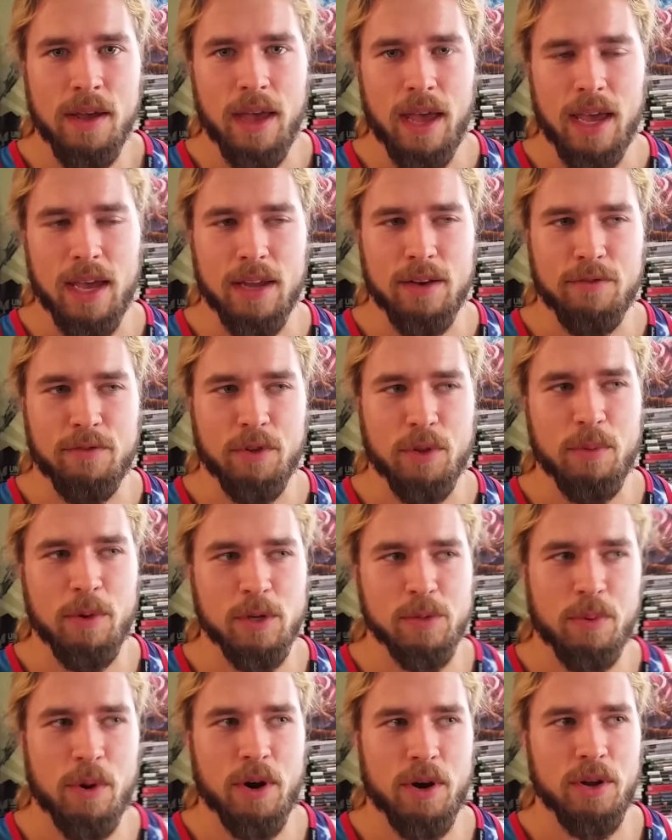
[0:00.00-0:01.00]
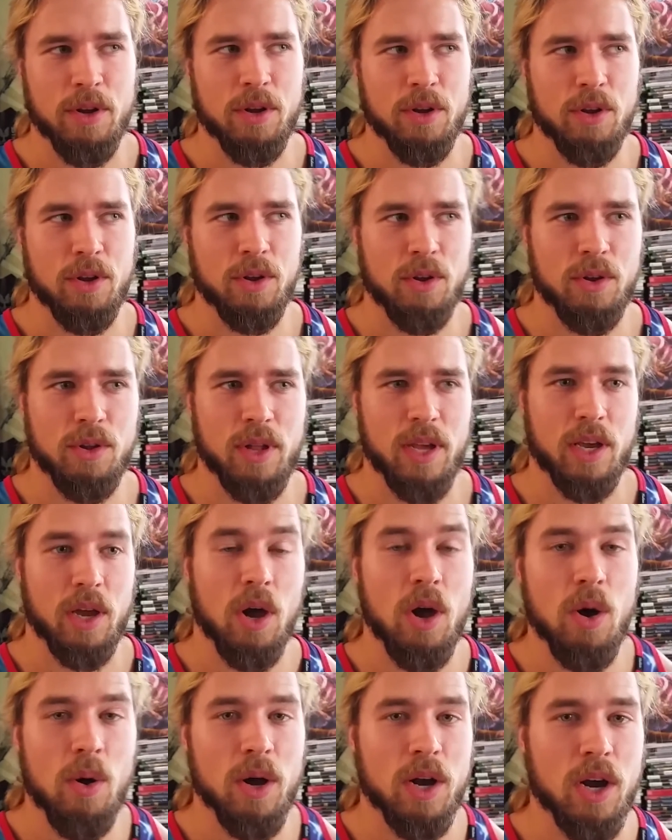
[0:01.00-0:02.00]
And for the most part, you're like,
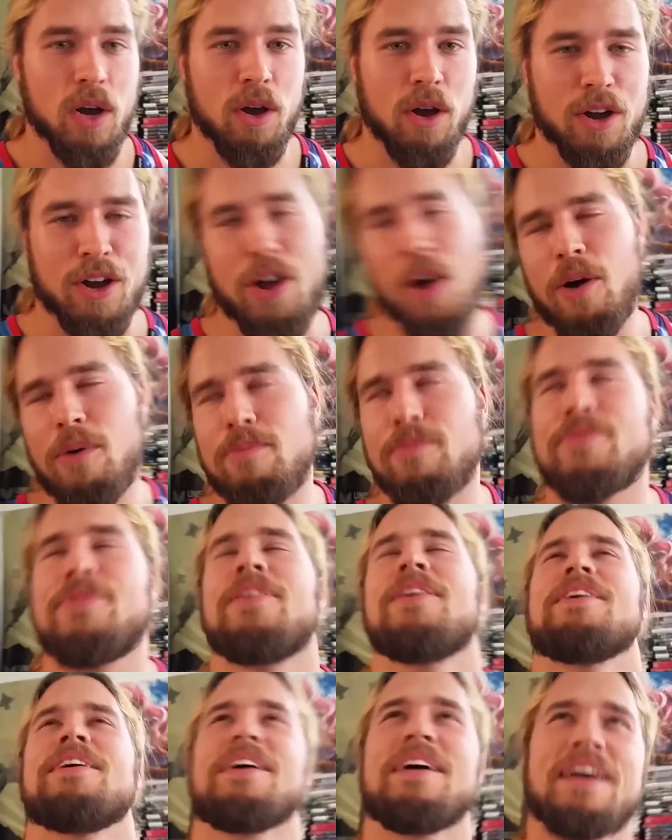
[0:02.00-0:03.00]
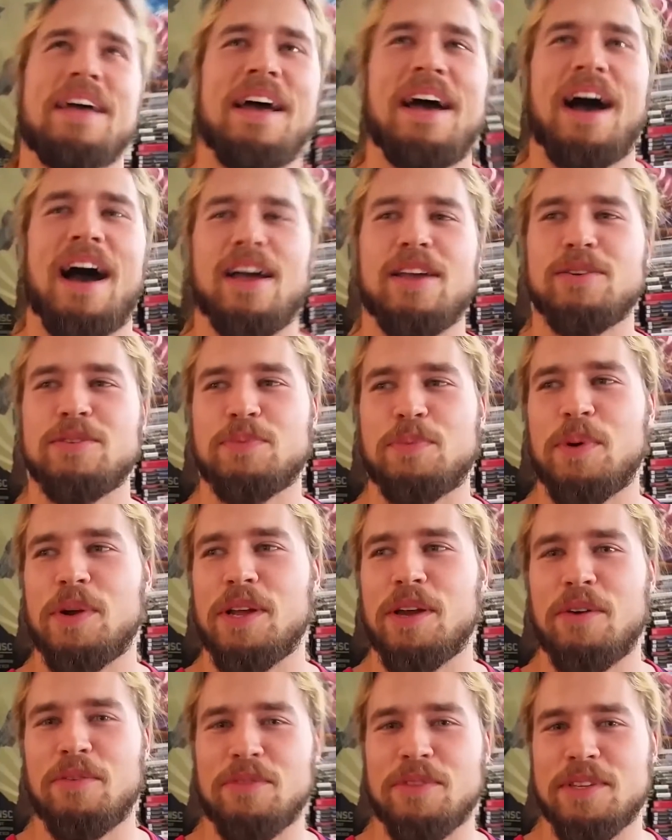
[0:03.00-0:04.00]
oh, I use
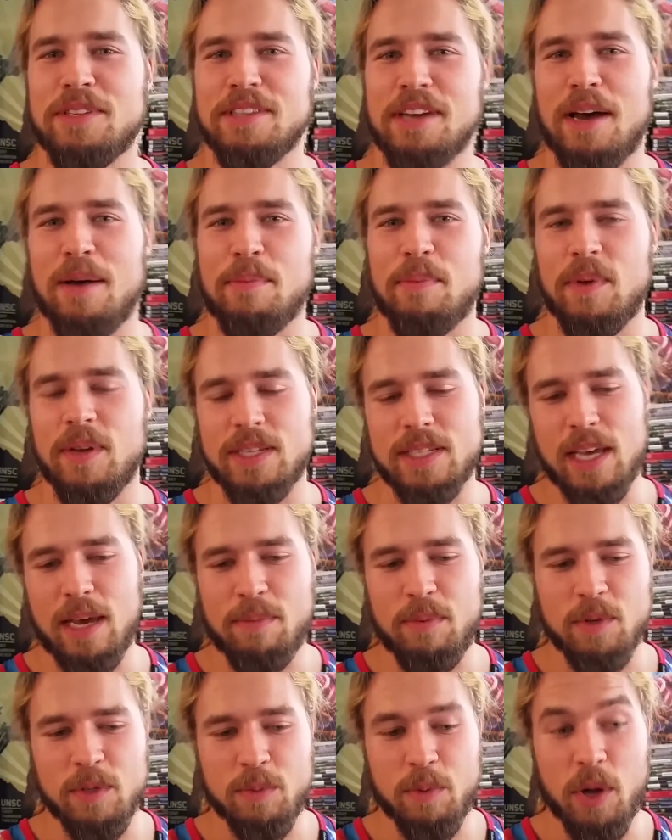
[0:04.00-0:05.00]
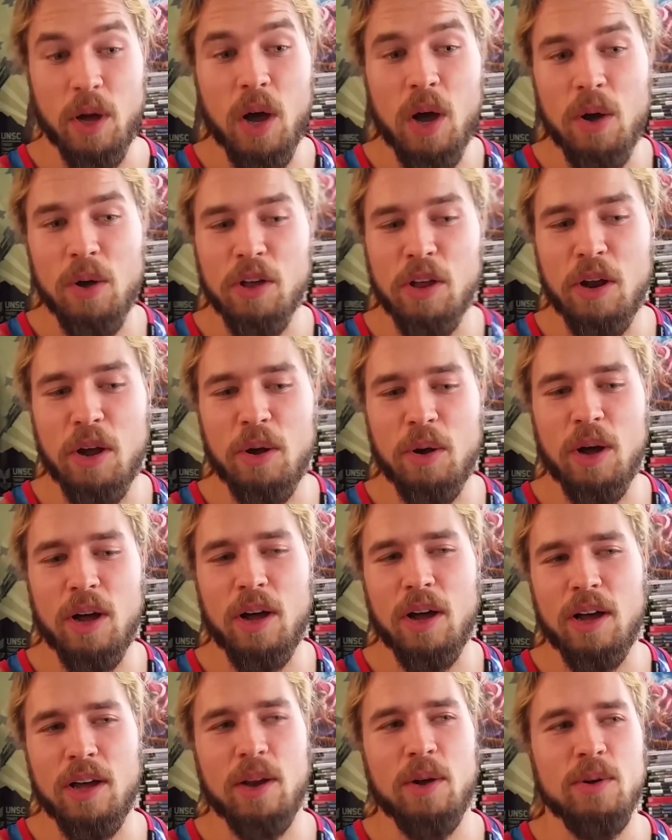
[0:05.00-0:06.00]
pretty over-the-top examples, but oh, you know,
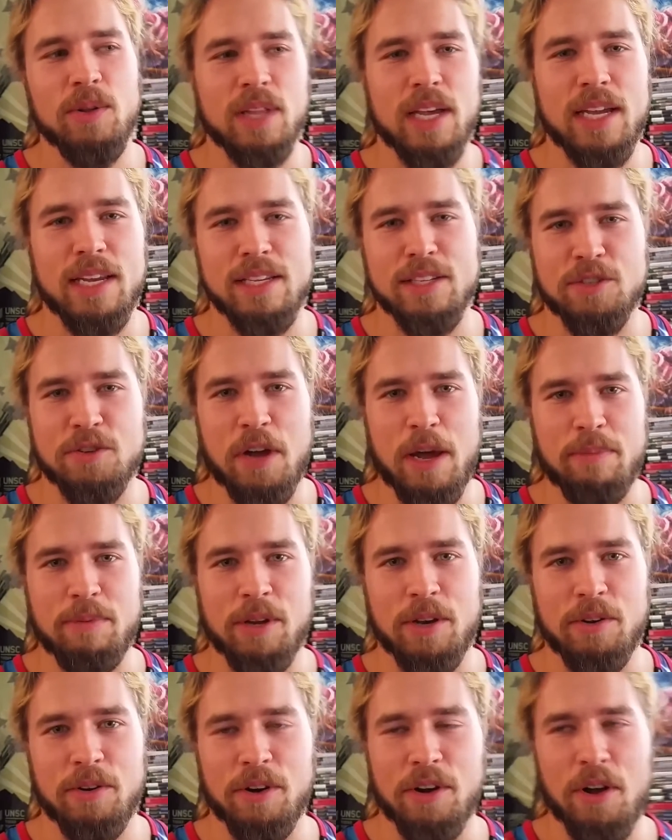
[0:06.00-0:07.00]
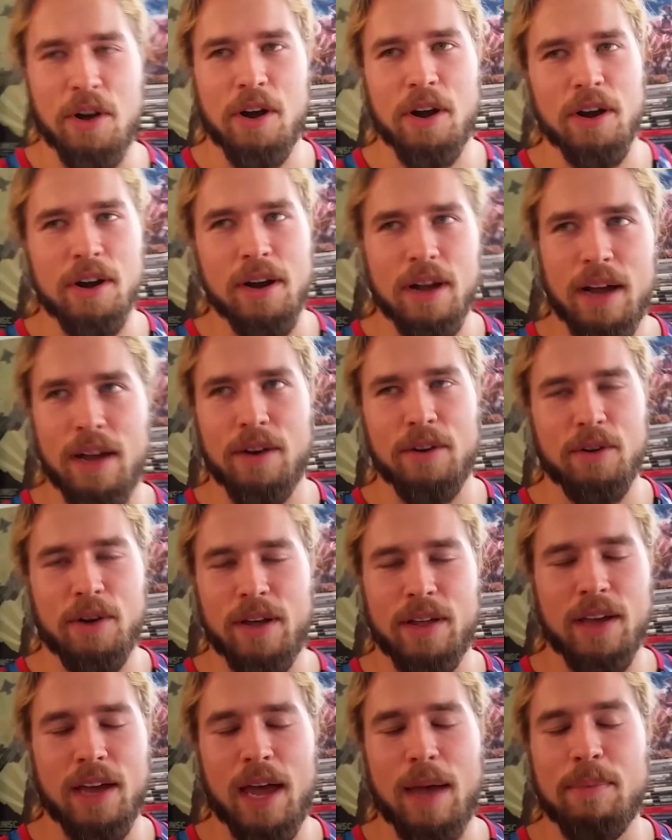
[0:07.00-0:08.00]
an old lady is trapped under a car. I don't know
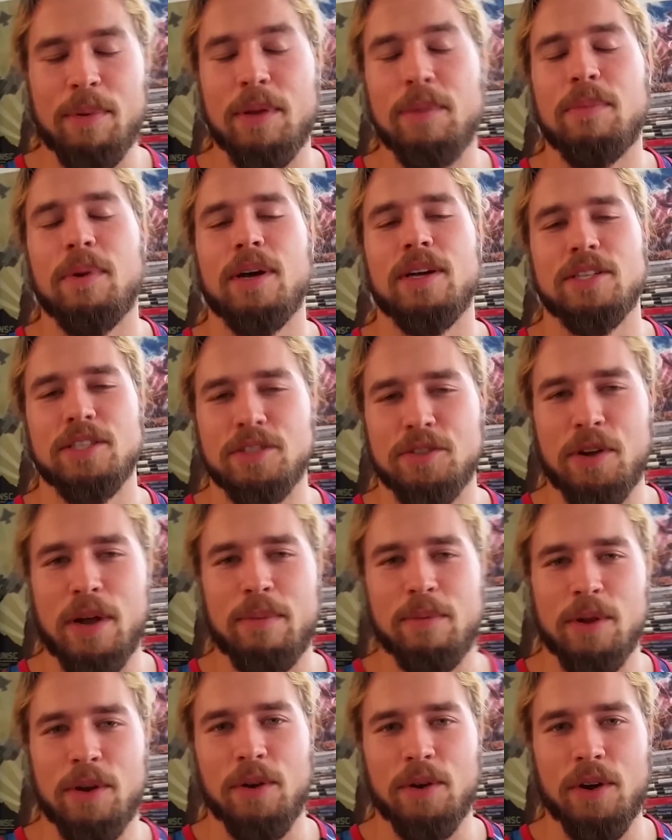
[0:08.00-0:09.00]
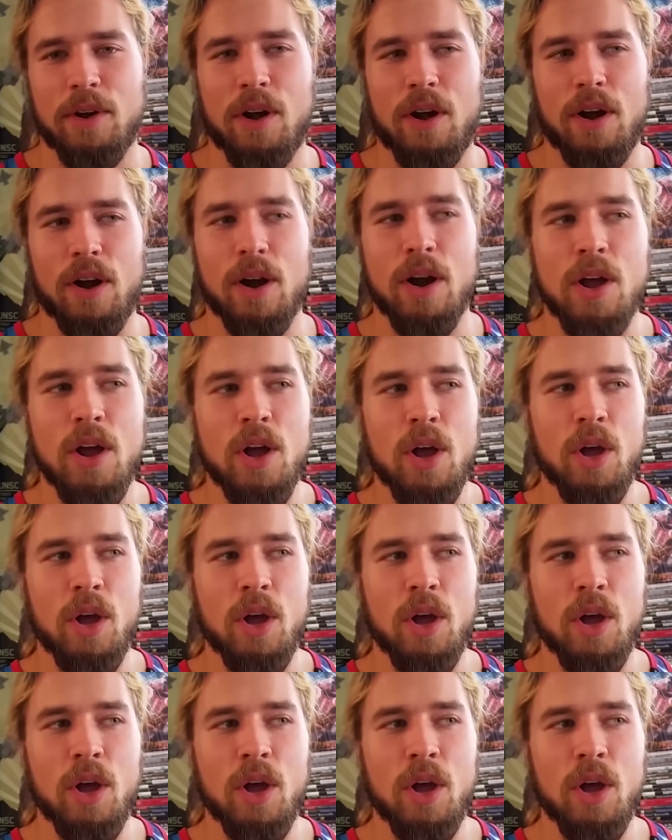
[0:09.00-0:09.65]
how that happened, but she's trapped under a car.